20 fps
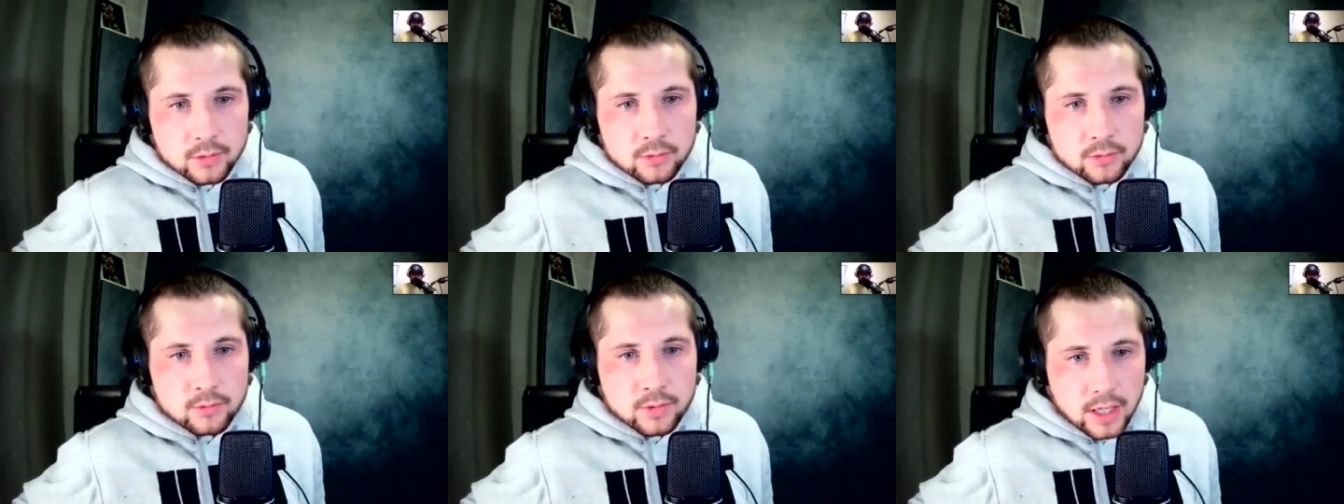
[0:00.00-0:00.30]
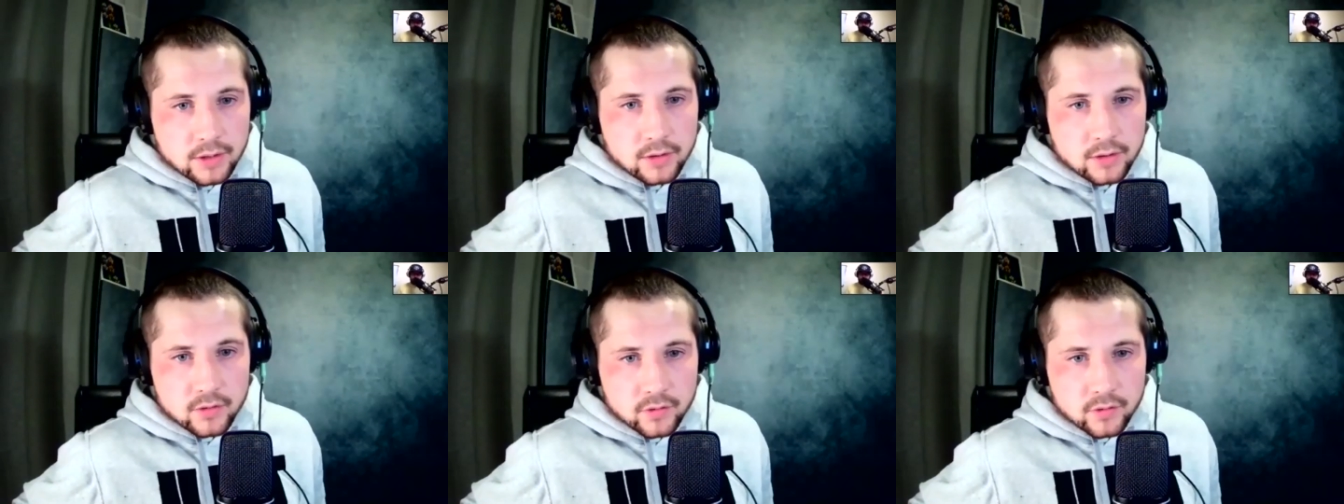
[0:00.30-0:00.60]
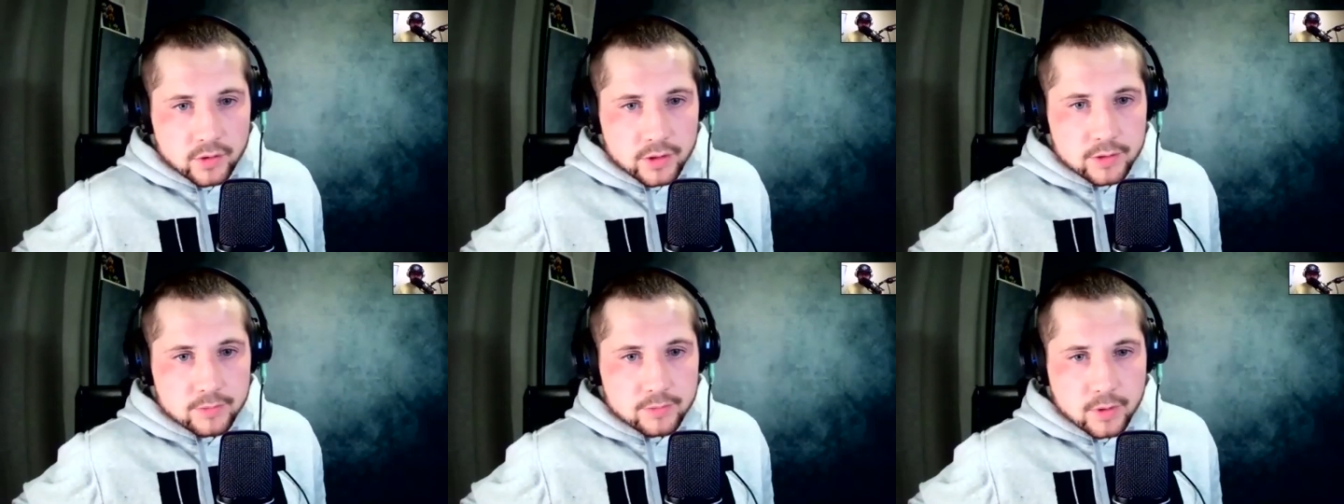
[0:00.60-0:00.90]
take this
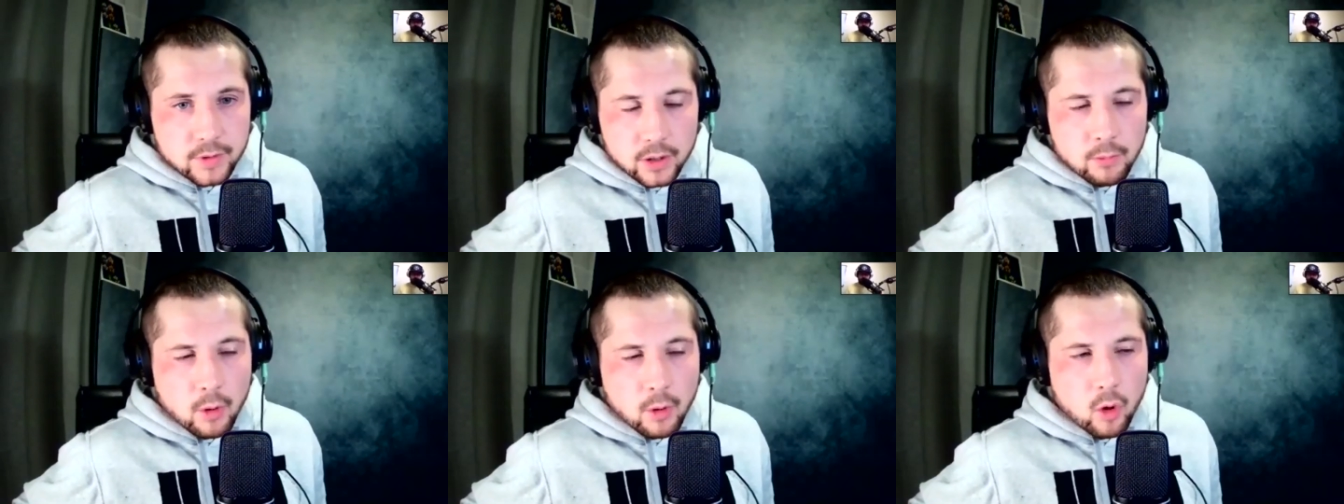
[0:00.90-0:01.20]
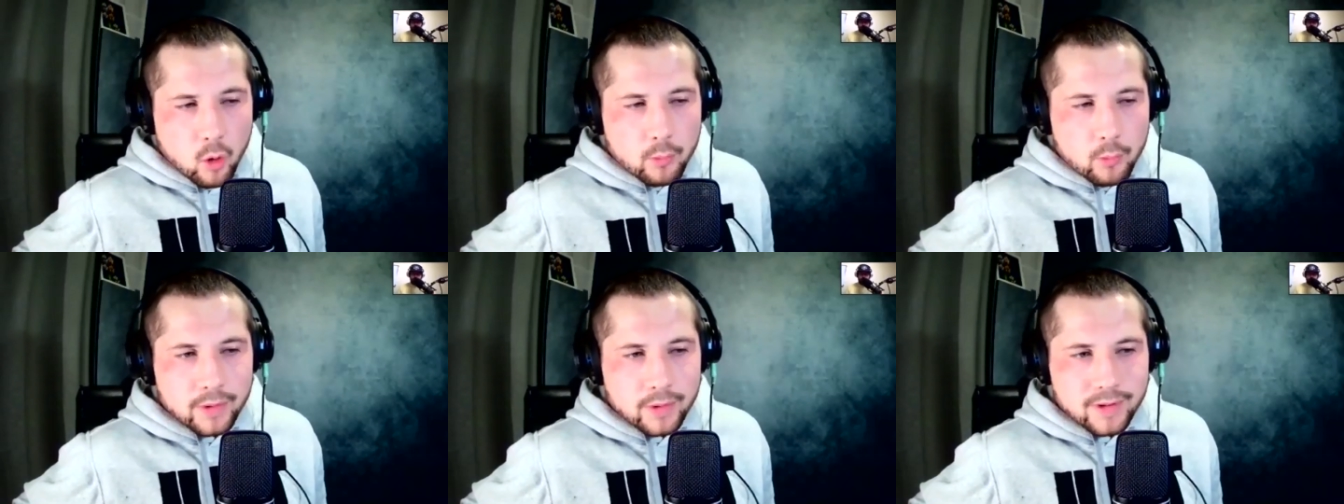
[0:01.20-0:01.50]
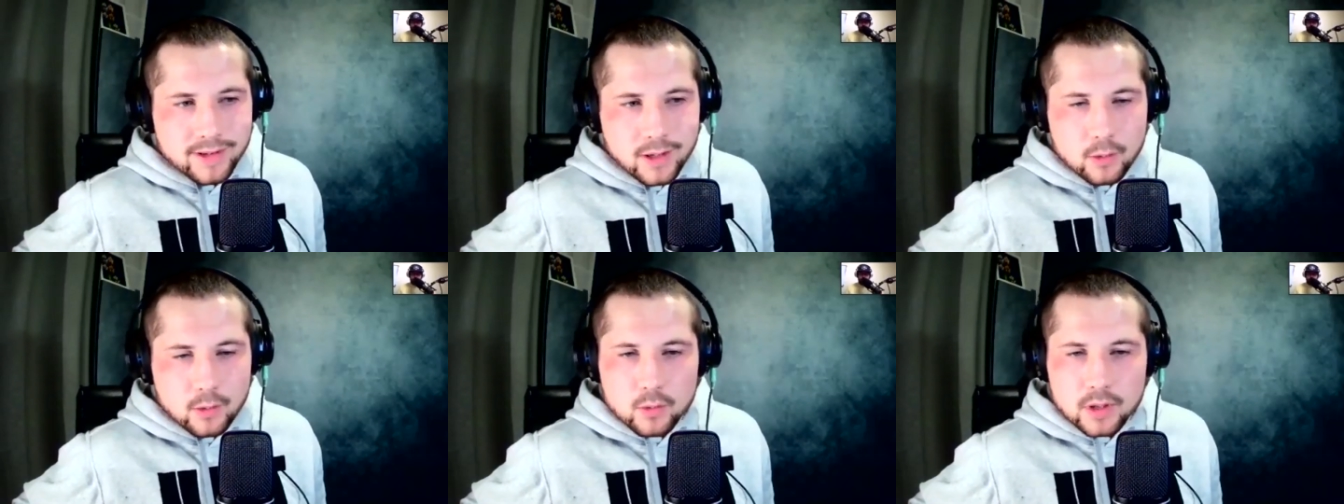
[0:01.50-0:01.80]
fight. I'm hoping
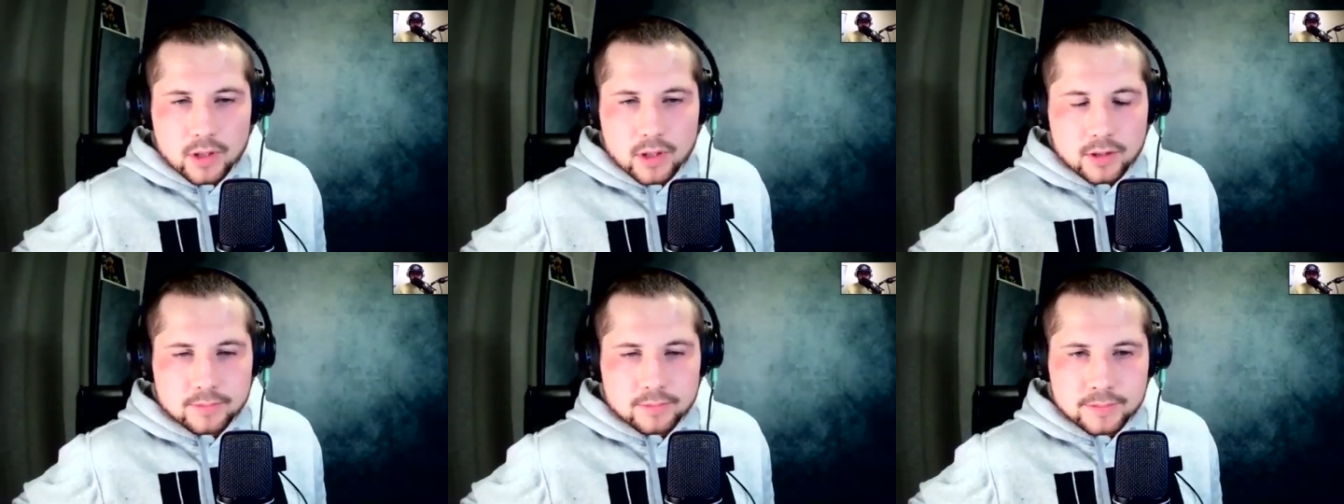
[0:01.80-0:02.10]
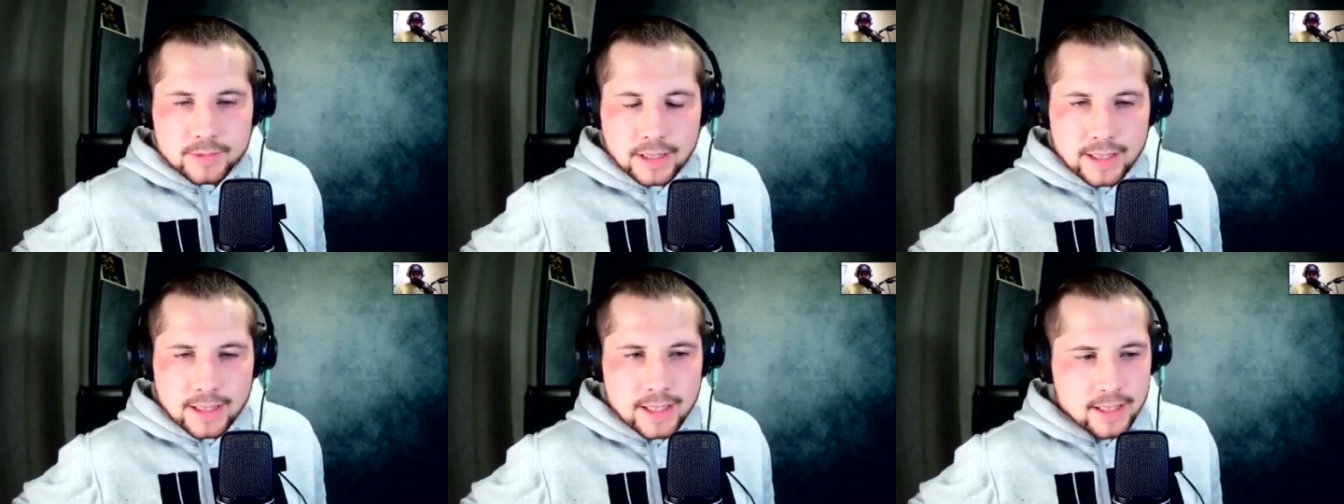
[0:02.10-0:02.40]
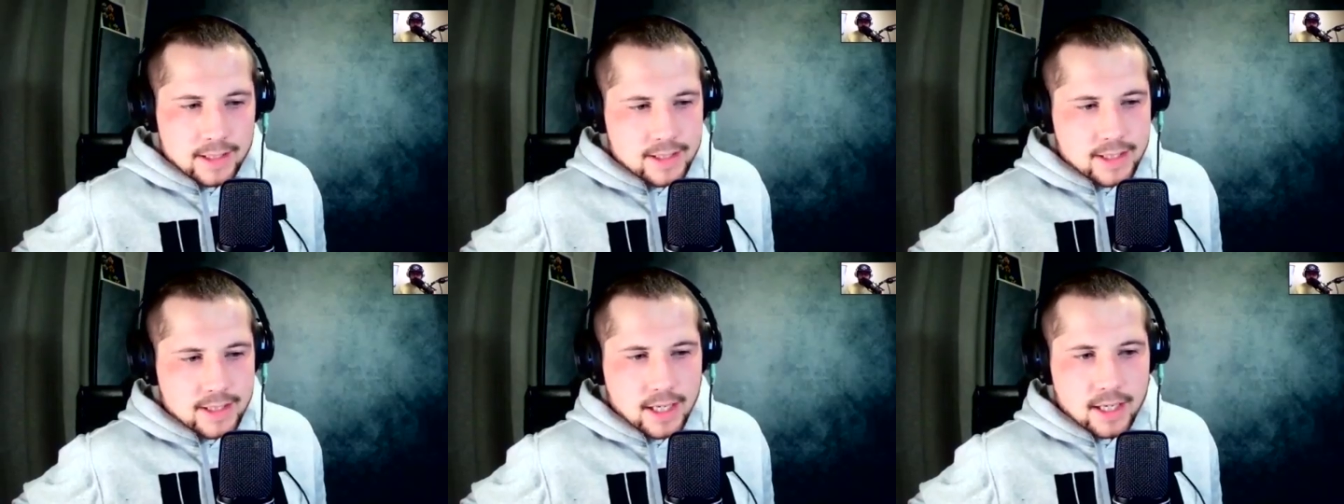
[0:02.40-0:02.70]
that he
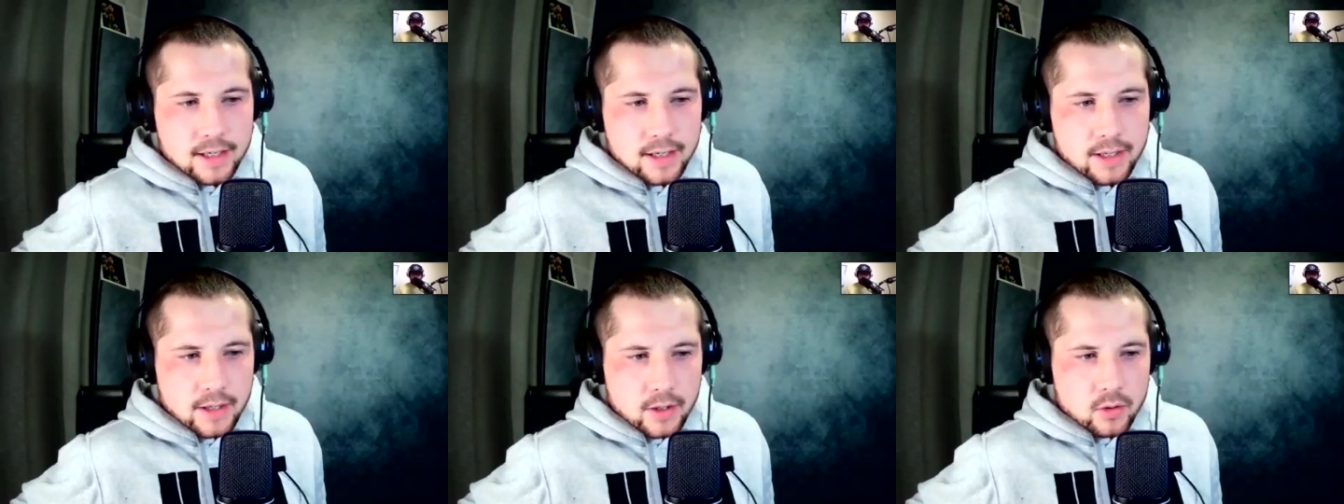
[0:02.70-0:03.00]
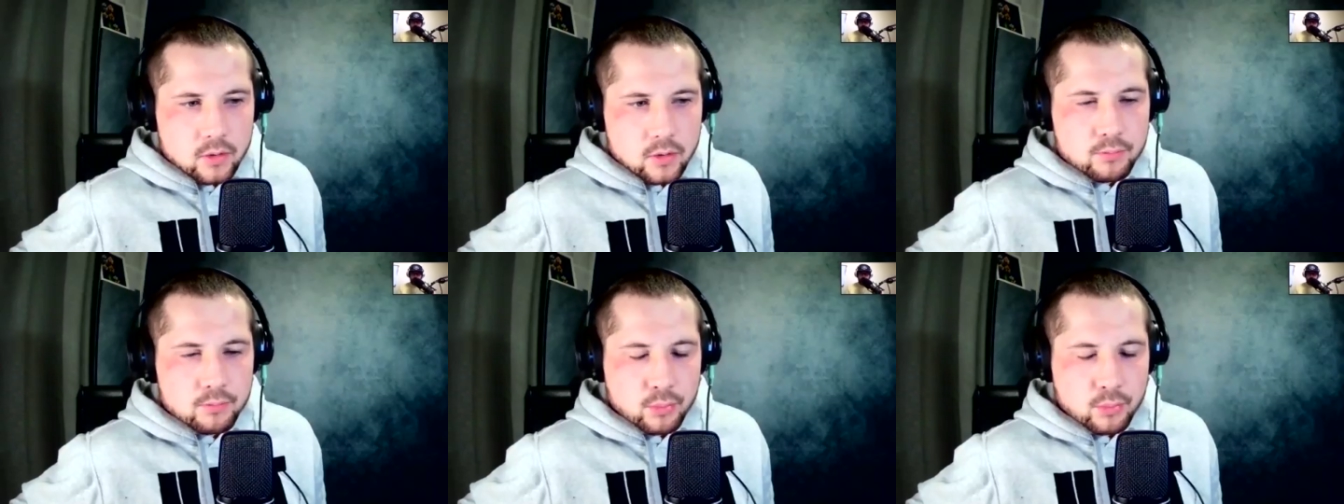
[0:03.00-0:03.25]
can start now